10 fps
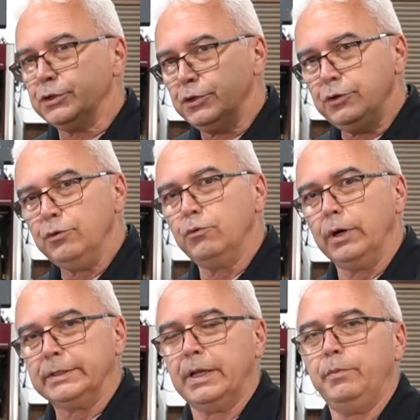to
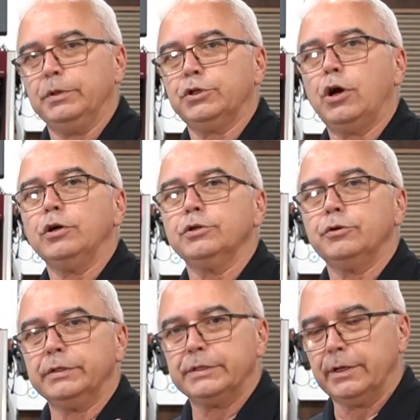what type of
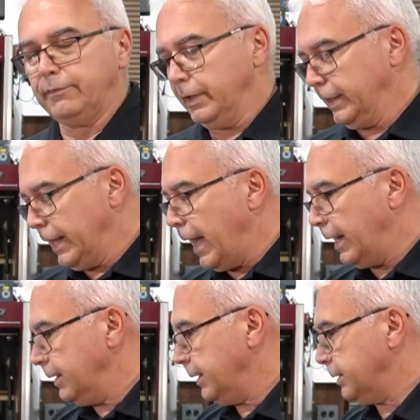charger and stuff like
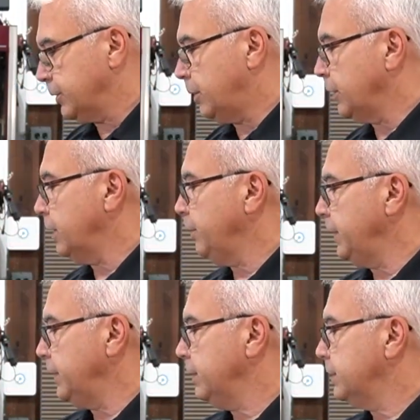that is all going to be